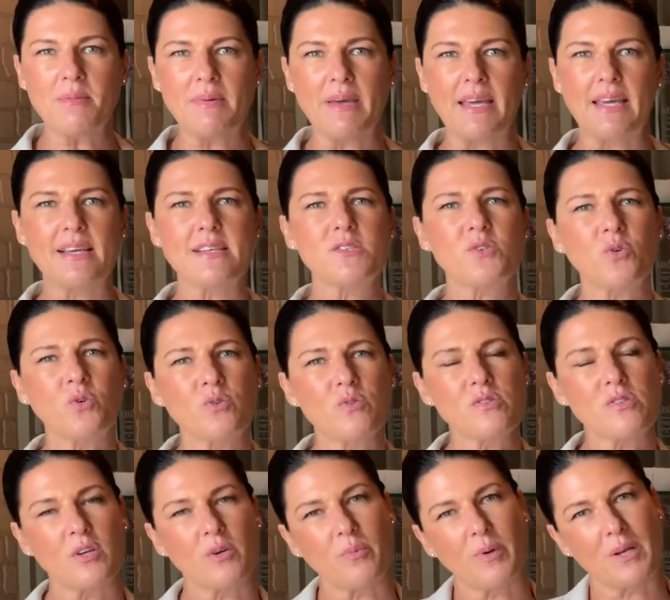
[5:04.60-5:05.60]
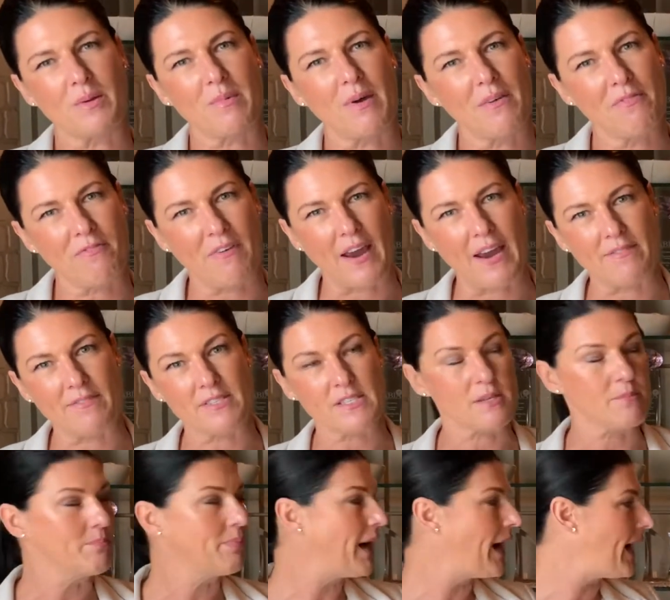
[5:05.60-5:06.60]
Me, is also one of my favourites
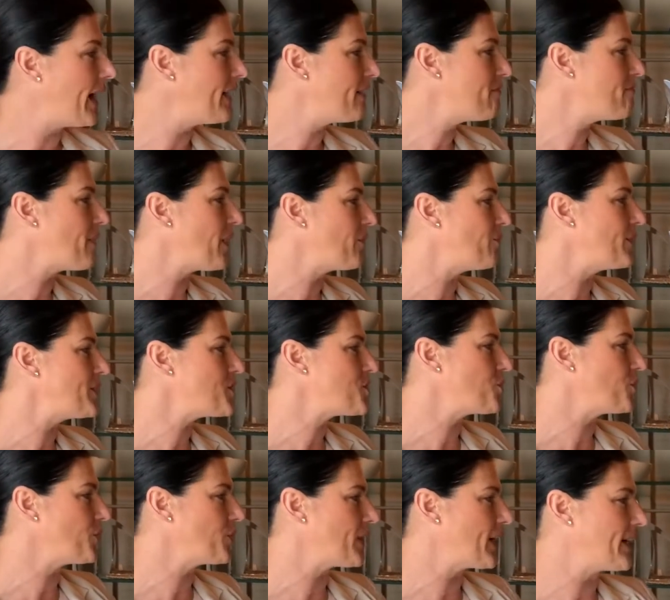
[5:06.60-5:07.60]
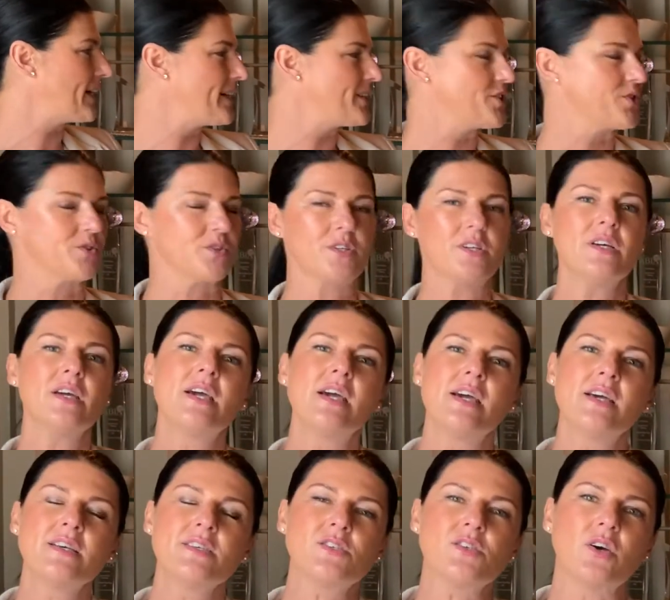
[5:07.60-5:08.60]
and part of my ritual that I do.
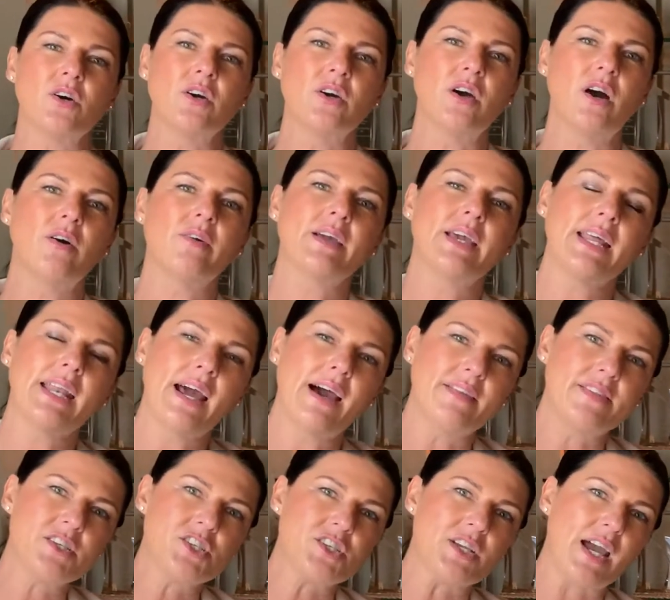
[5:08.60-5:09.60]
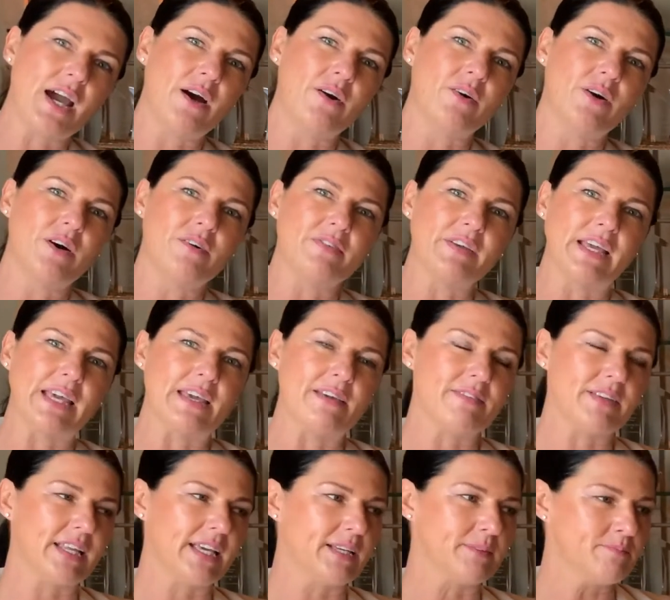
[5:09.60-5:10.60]
So I'll get out the shower of an
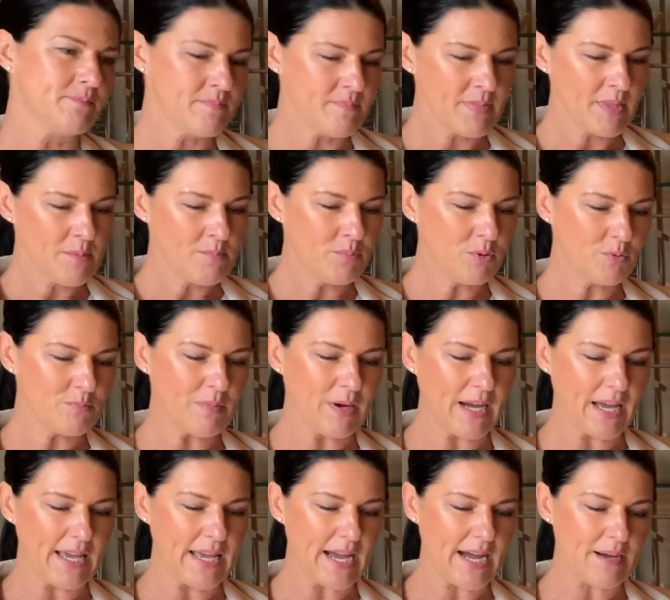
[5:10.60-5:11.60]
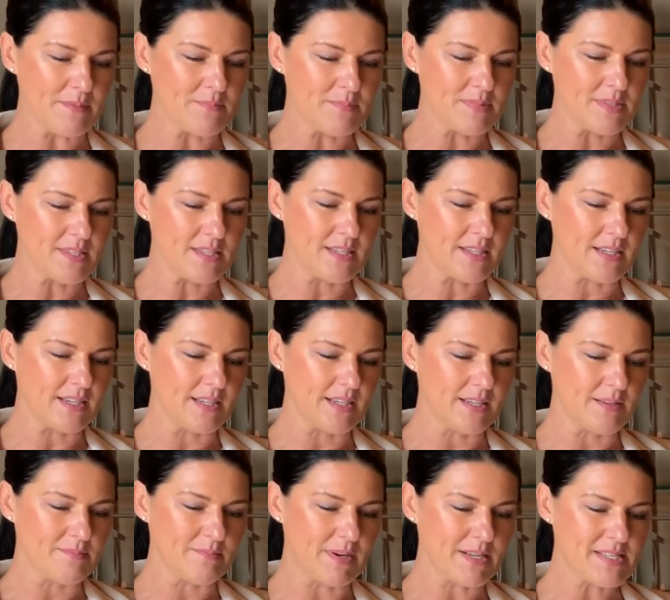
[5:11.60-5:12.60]
evening, put my
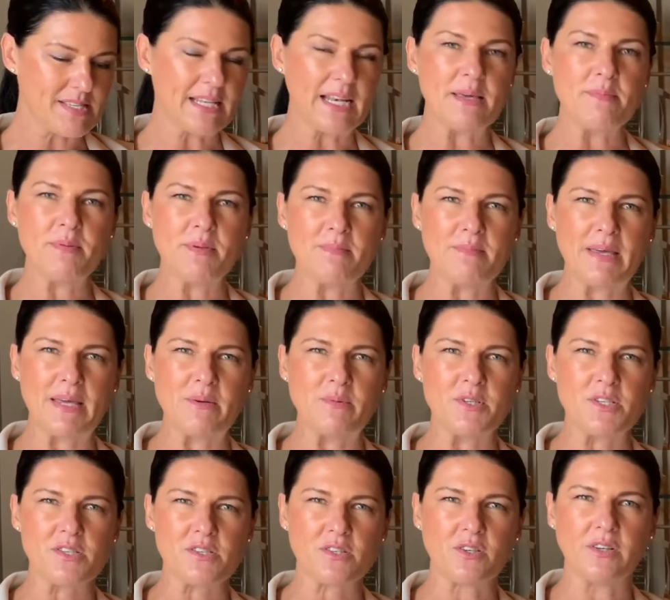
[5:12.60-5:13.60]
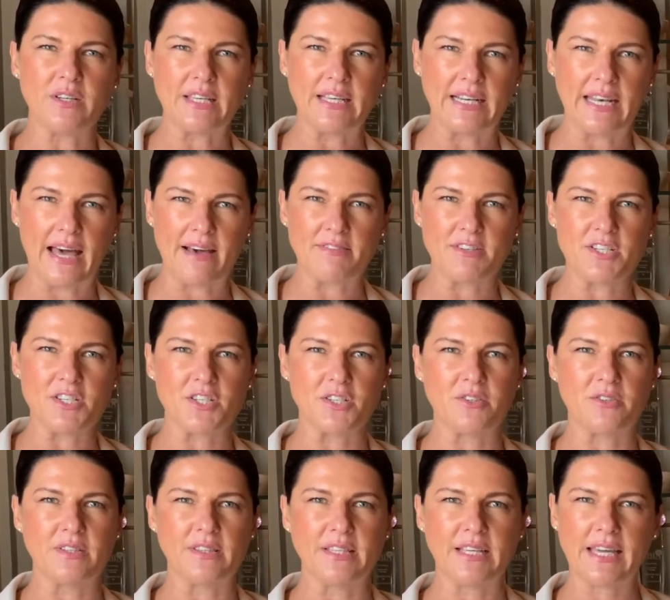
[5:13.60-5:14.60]
my Sleepy Me, which has got your
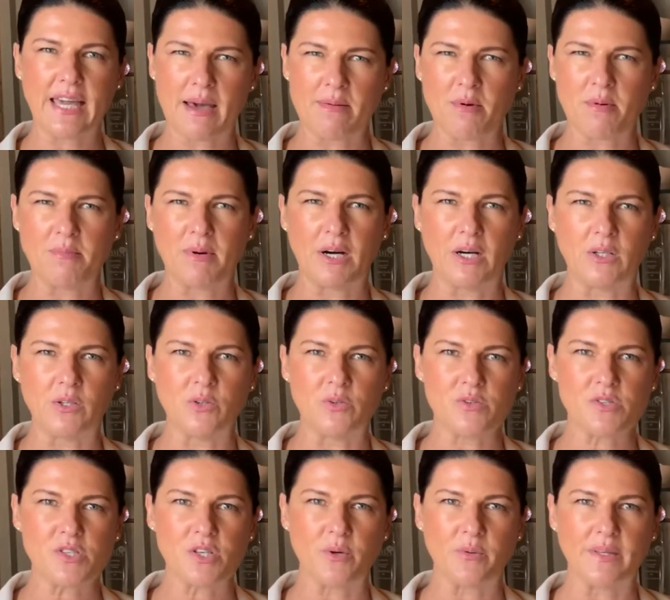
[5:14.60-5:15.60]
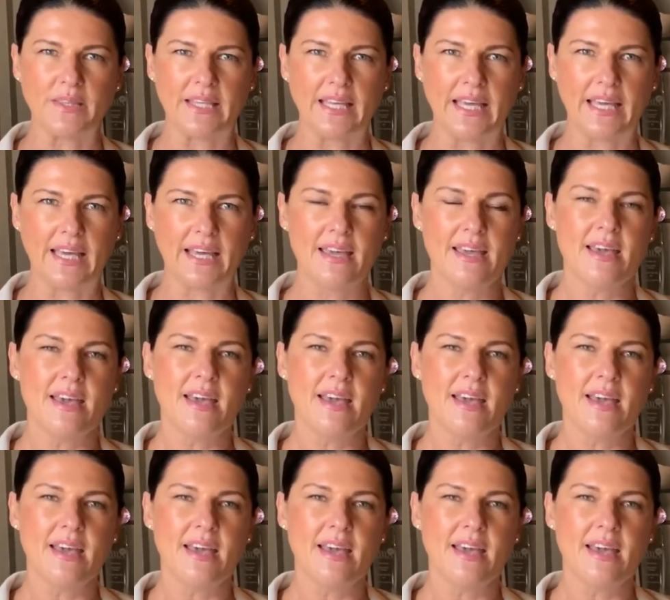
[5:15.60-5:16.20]
lavender and the chamomile also in there,